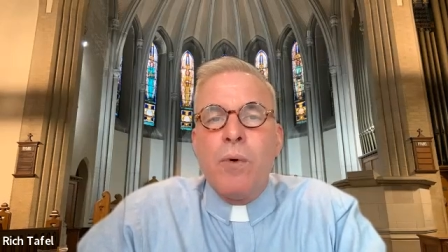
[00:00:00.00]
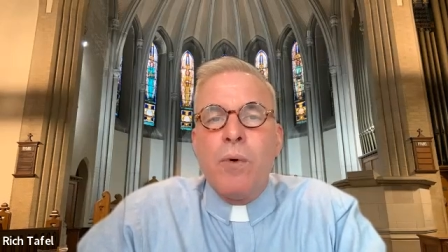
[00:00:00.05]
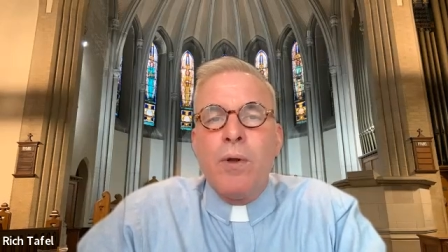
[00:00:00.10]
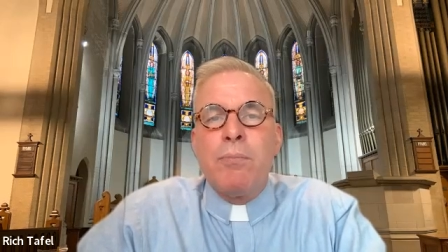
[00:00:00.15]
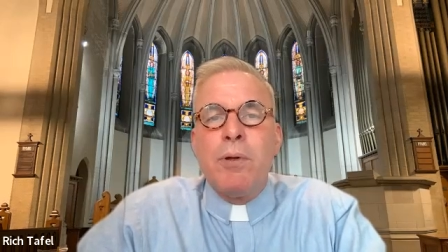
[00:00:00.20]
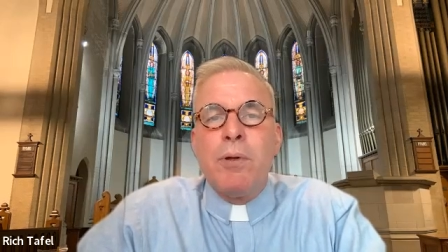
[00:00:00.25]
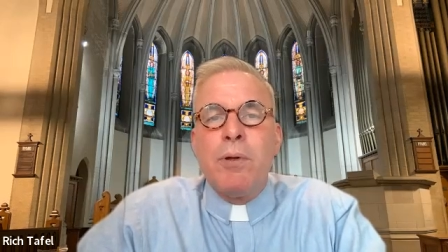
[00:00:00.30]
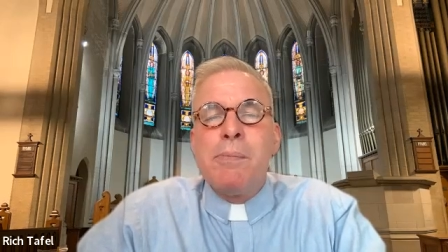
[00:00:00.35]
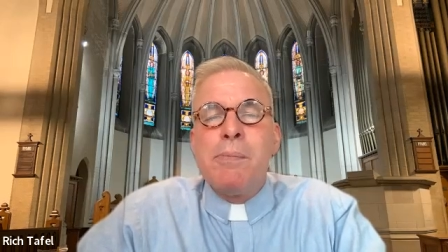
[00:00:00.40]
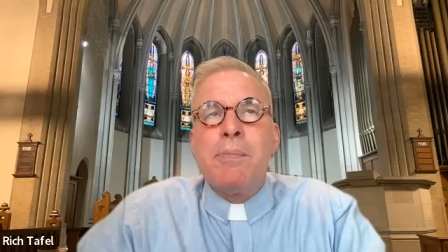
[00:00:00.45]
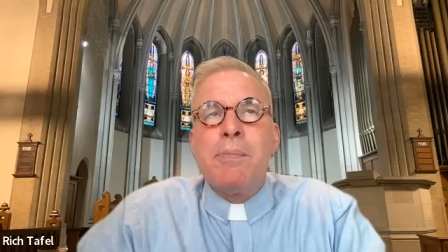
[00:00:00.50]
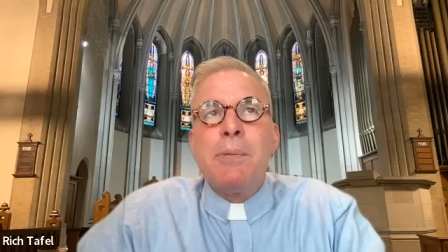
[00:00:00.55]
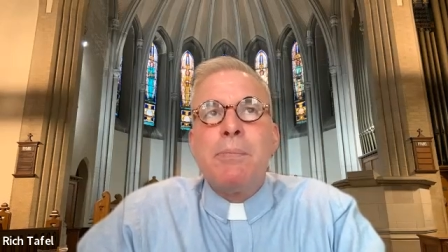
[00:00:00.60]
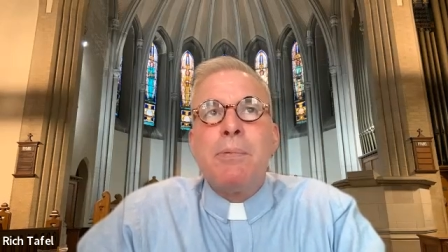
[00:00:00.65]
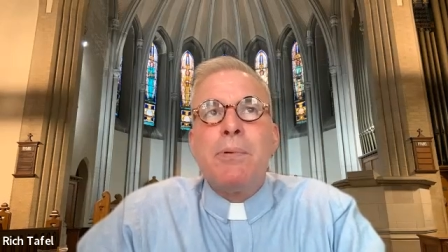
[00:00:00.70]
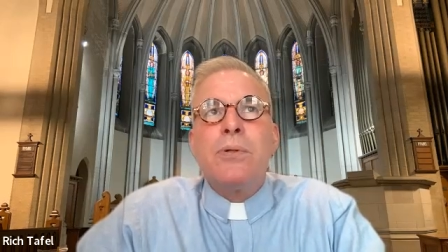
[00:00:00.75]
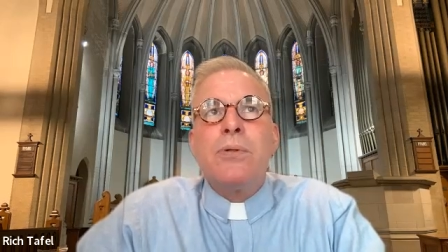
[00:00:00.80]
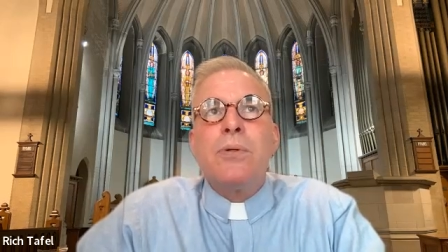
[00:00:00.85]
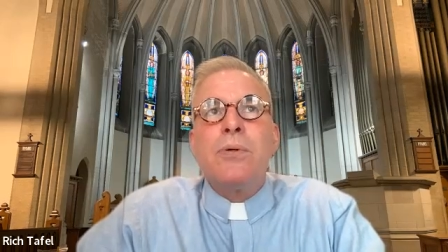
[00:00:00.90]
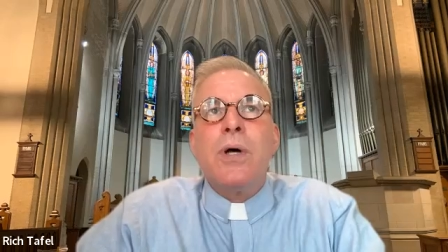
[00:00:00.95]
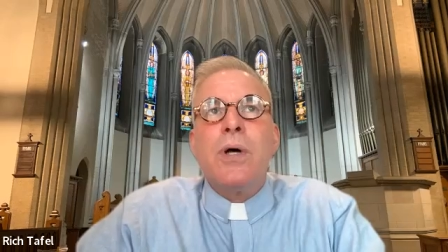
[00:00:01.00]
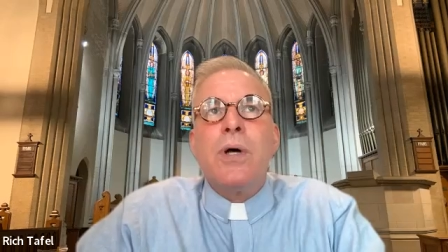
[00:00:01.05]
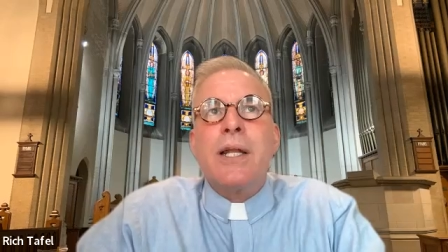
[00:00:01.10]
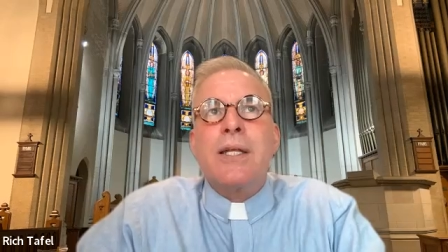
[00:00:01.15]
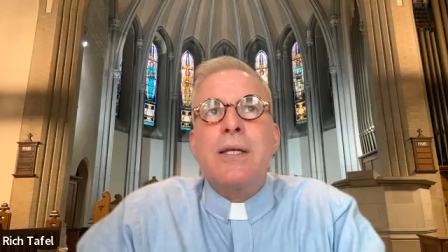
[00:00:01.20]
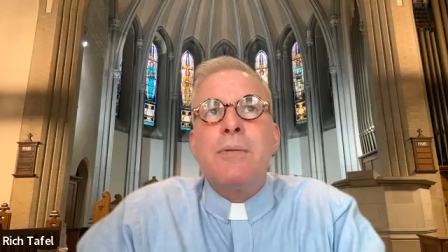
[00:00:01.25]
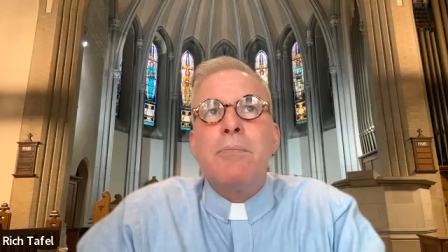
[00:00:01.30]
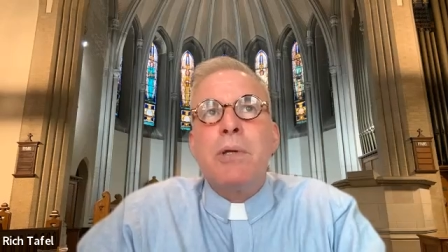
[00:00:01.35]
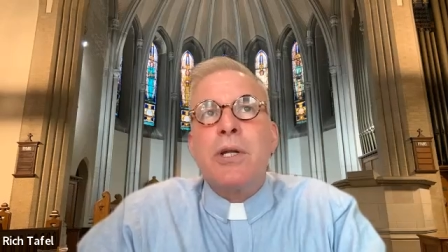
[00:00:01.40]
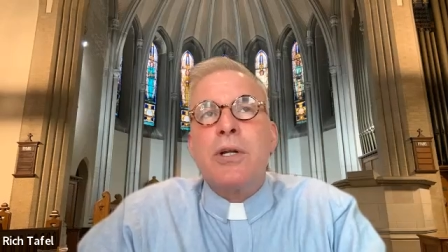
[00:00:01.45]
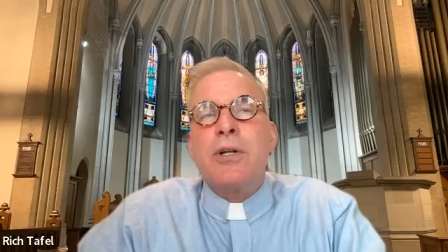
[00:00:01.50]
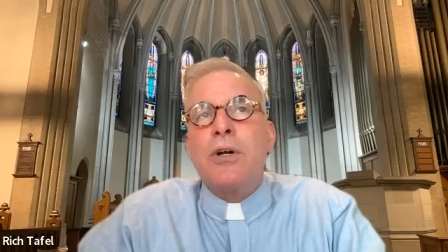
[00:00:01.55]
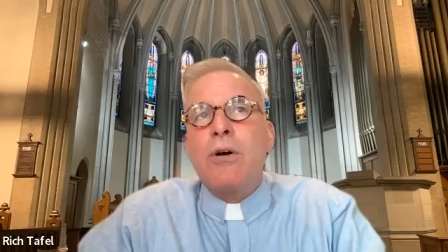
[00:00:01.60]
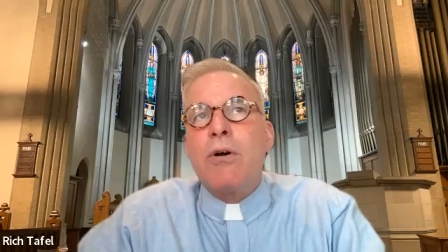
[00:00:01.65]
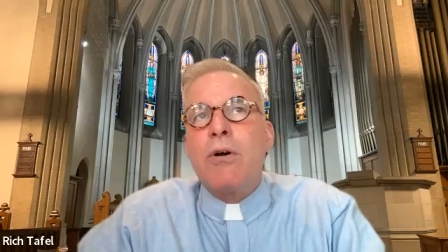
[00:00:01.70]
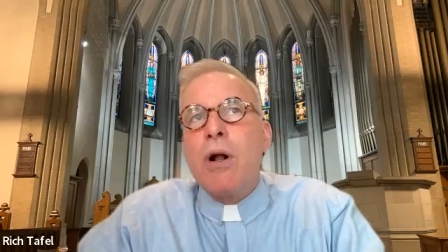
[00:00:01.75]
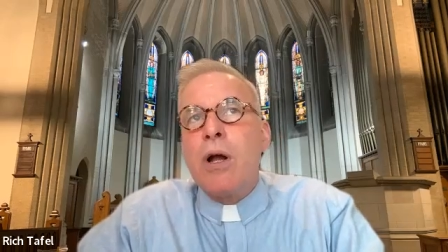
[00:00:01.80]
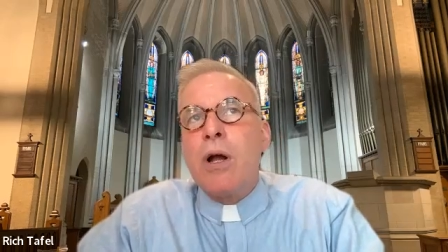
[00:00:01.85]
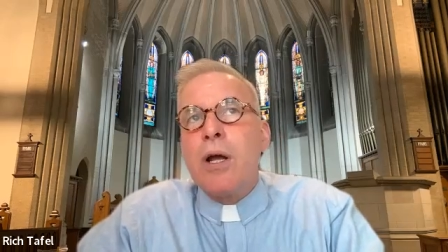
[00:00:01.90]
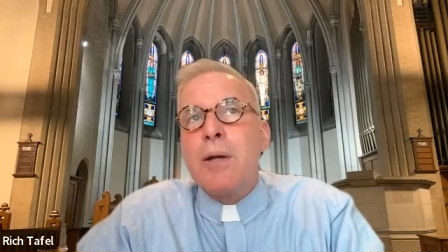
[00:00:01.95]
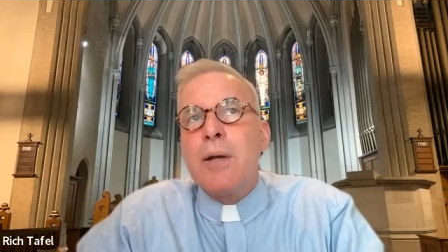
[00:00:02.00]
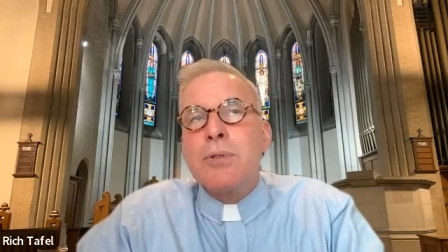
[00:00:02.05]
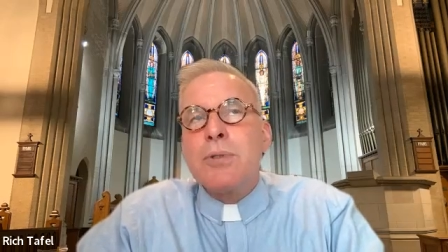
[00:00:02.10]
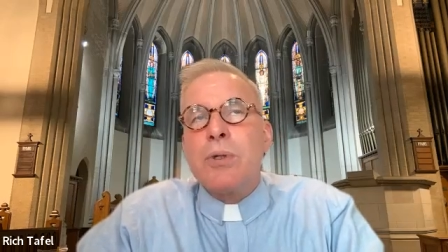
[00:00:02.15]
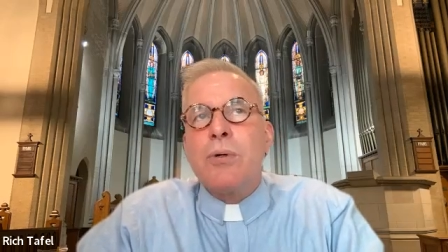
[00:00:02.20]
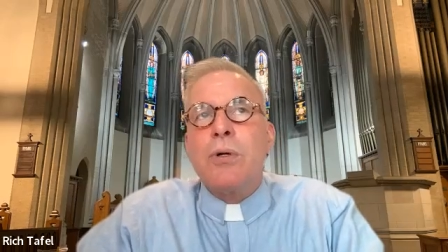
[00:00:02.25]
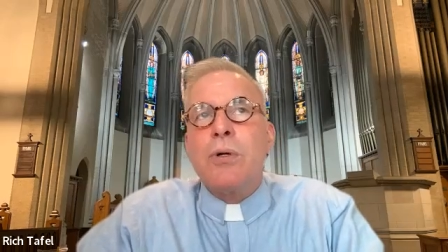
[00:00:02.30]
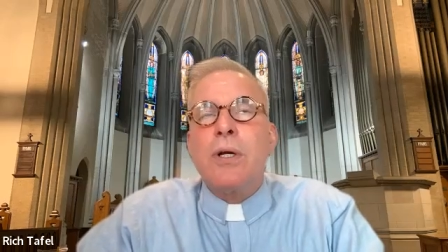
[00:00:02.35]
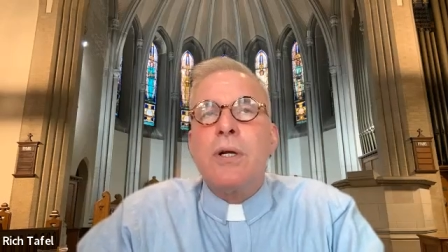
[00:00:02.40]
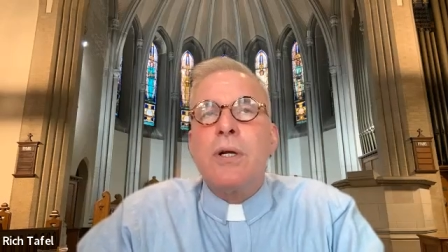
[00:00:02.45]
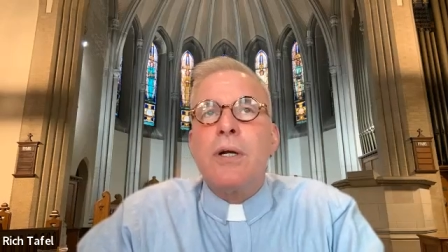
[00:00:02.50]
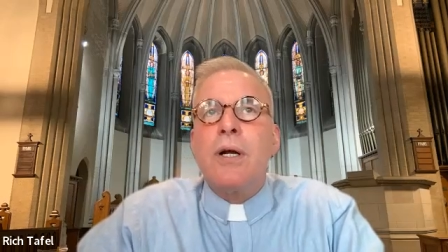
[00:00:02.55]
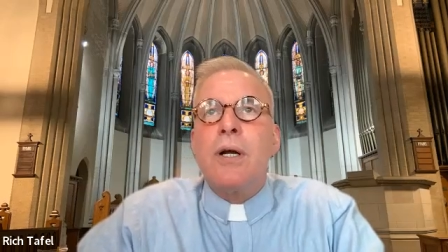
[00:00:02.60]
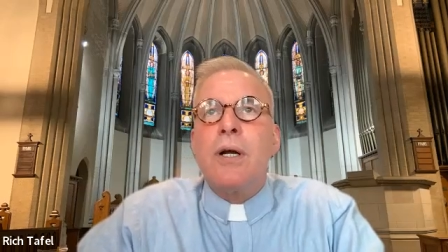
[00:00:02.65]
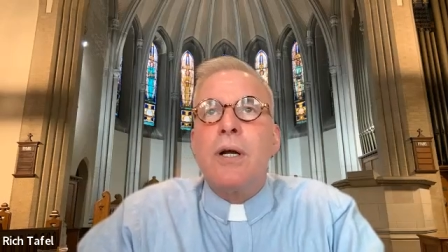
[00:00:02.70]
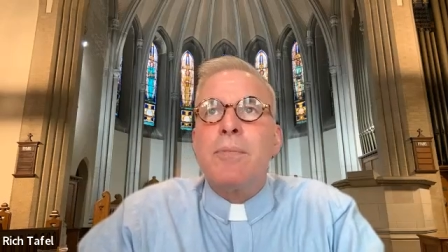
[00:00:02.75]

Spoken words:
when people had committed crimes or